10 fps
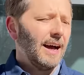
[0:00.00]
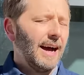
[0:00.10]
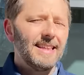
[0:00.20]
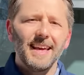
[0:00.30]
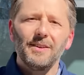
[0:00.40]

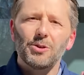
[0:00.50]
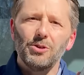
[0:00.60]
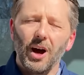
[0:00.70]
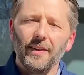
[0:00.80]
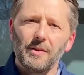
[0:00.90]
I'd say these are
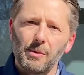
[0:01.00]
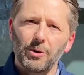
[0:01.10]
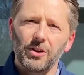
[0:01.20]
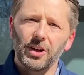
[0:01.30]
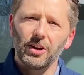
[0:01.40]
not the
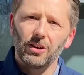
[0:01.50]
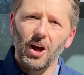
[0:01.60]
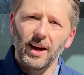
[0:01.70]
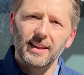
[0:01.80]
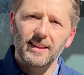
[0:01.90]
most secure
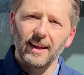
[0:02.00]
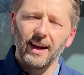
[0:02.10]
locks.